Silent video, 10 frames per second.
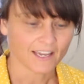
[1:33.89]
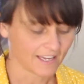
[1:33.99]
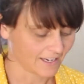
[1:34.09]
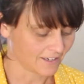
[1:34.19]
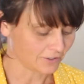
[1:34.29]

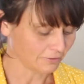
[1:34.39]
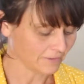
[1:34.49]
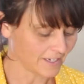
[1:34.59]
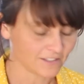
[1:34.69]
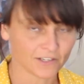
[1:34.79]
and you'll
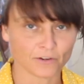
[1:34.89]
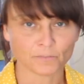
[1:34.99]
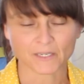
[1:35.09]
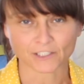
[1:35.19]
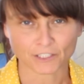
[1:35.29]
find the
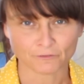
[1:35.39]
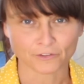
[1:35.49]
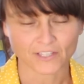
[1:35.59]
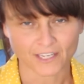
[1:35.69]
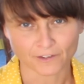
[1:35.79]
node by looking
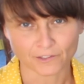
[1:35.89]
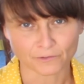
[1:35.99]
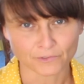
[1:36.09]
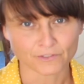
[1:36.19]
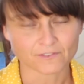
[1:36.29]
for the
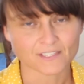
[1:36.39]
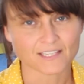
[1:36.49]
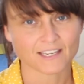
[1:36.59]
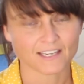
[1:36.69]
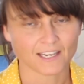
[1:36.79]
aerial
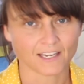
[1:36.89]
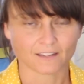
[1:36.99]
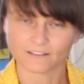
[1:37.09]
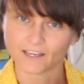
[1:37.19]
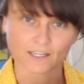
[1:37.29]
roots
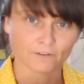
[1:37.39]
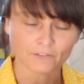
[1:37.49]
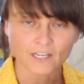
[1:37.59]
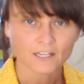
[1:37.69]
and kind of